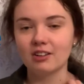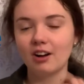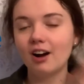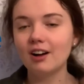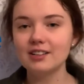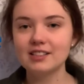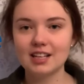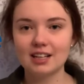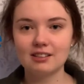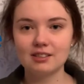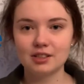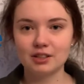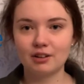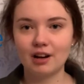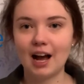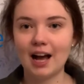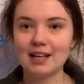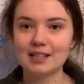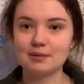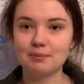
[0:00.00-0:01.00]
God tells
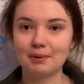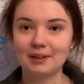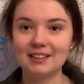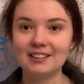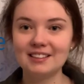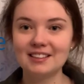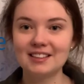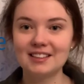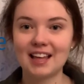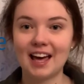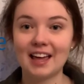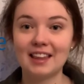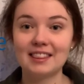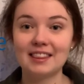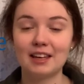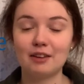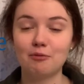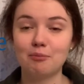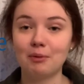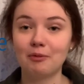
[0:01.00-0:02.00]
her husband that
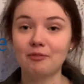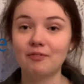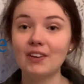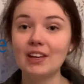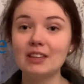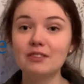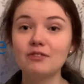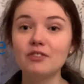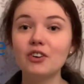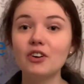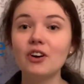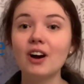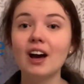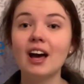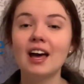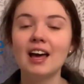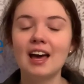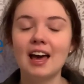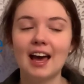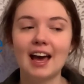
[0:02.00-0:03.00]
they've been faithful,
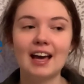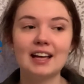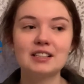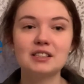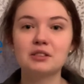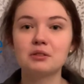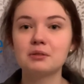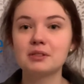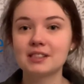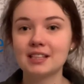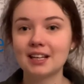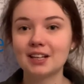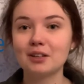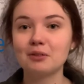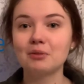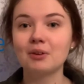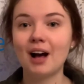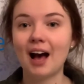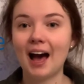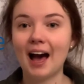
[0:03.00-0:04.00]
and so
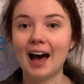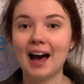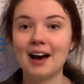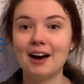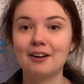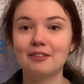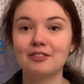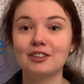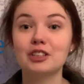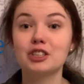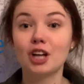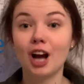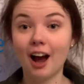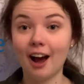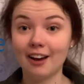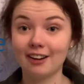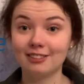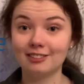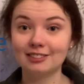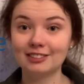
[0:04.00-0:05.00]
Sarah will have a
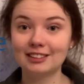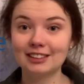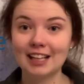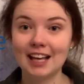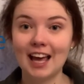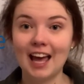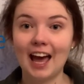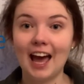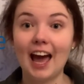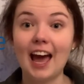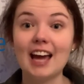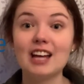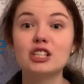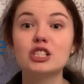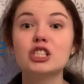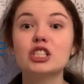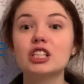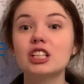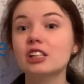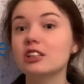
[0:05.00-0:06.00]
child. And
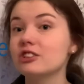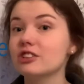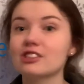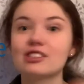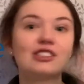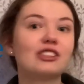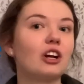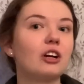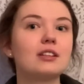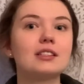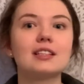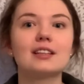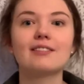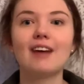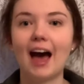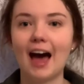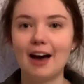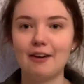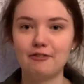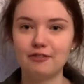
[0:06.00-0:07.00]
she just starts
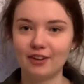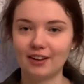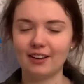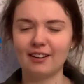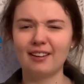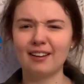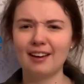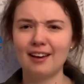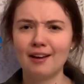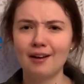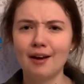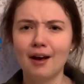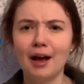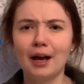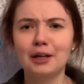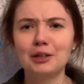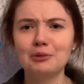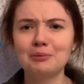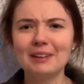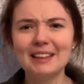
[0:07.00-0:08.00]
laughing.
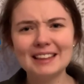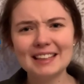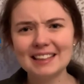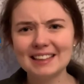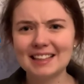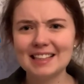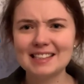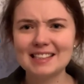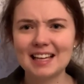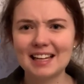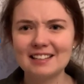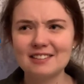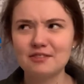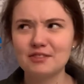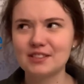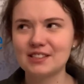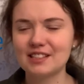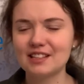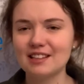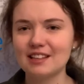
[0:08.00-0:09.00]
And you might think that's kind of
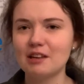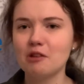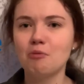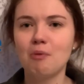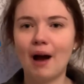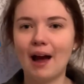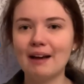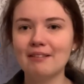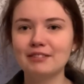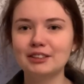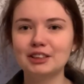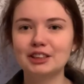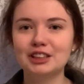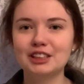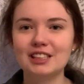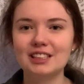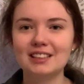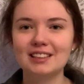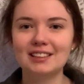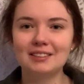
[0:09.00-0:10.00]
silly. Why would
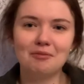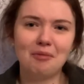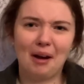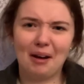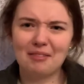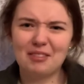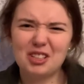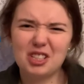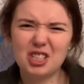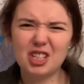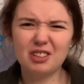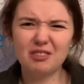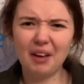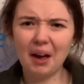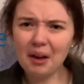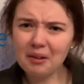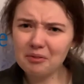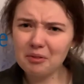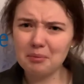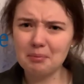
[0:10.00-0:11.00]
she
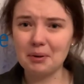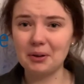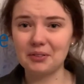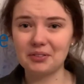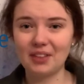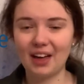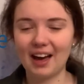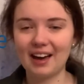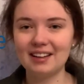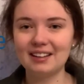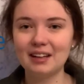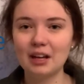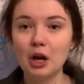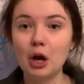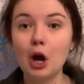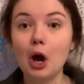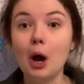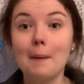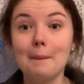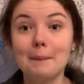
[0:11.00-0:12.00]
laugh about that?
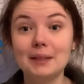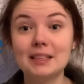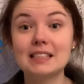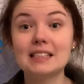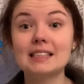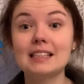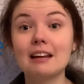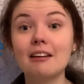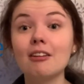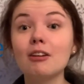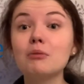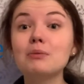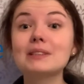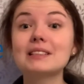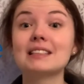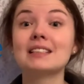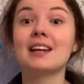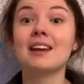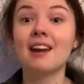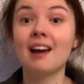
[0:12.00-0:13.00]
But Sarah
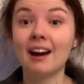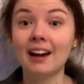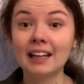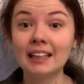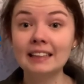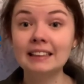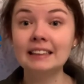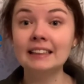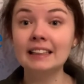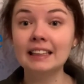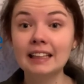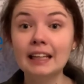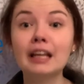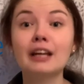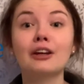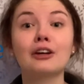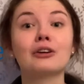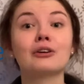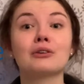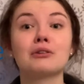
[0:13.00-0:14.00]
was 90
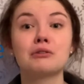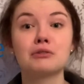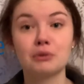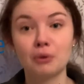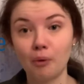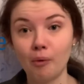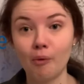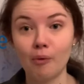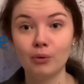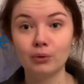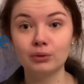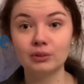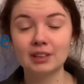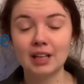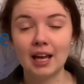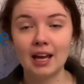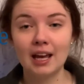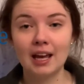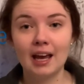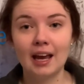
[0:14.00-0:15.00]
years old.
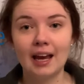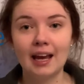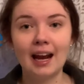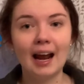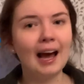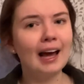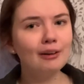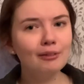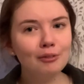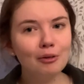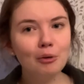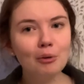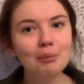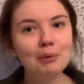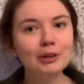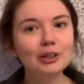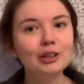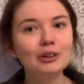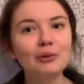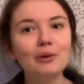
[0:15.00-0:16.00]
And I don't know
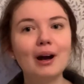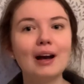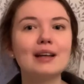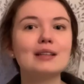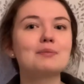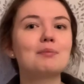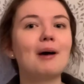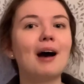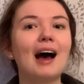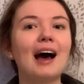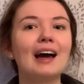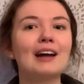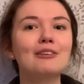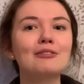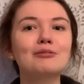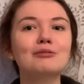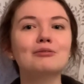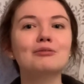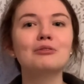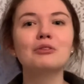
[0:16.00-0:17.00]
about you guys, but I
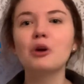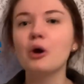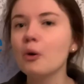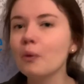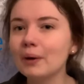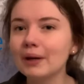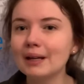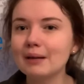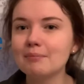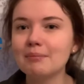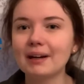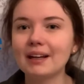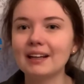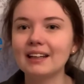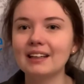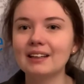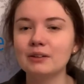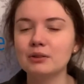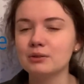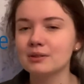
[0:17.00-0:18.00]
don't know
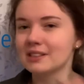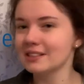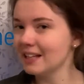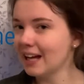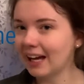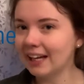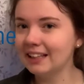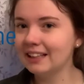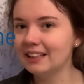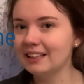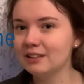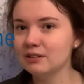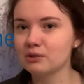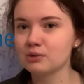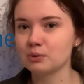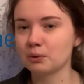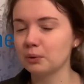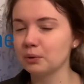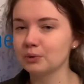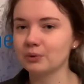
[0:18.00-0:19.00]
anybody who's 90
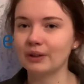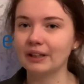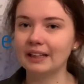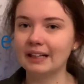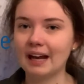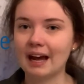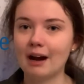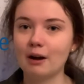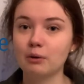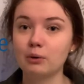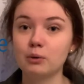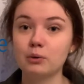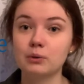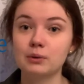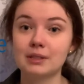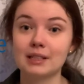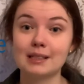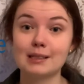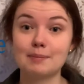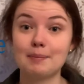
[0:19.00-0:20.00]
years old right now
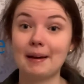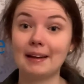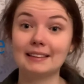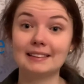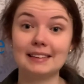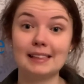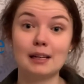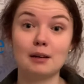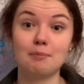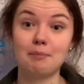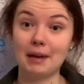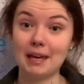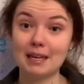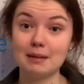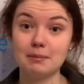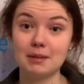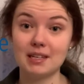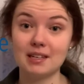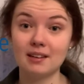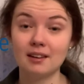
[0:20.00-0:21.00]
who's expecting a
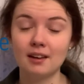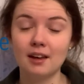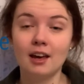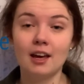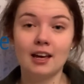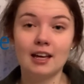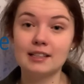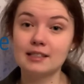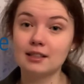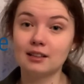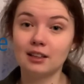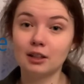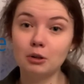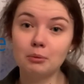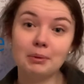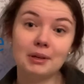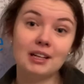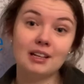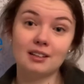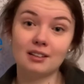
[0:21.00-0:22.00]
baby. It's a
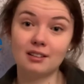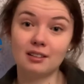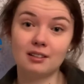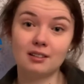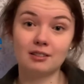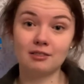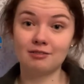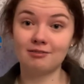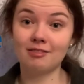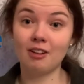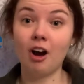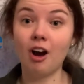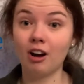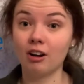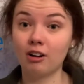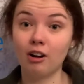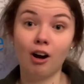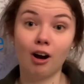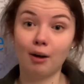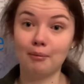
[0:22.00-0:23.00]
little bit
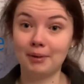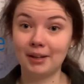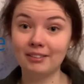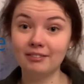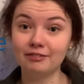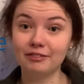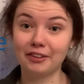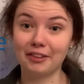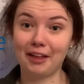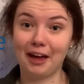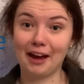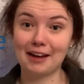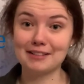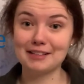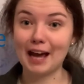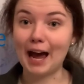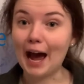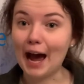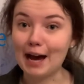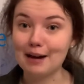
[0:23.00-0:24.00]
not common for that
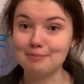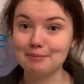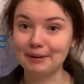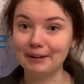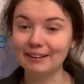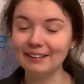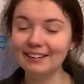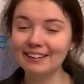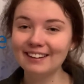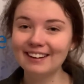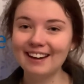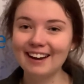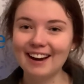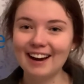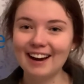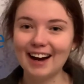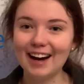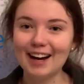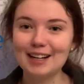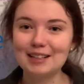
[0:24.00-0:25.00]
to happen.
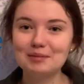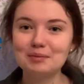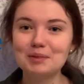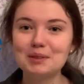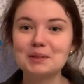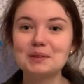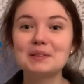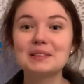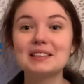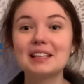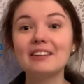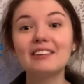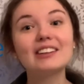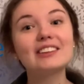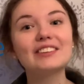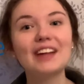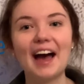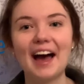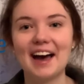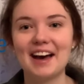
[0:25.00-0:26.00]
So Sarah
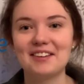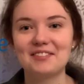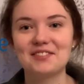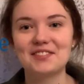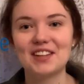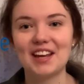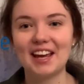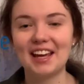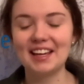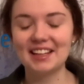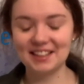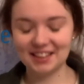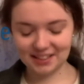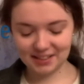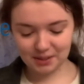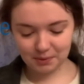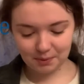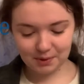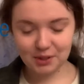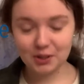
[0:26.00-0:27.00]
laughed, and
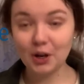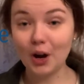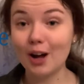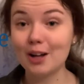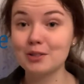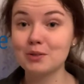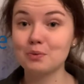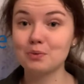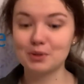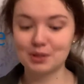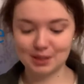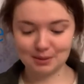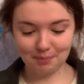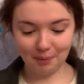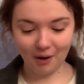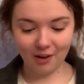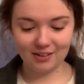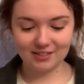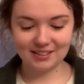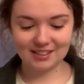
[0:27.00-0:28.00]
this was God's
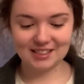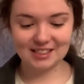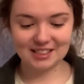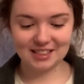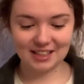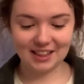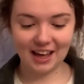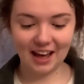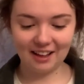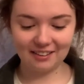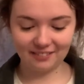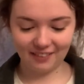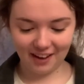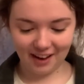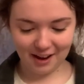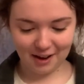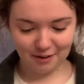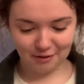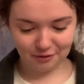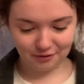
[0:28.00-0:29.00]
response to that
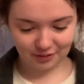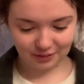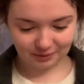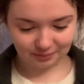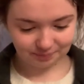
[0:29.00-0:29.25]
laugh.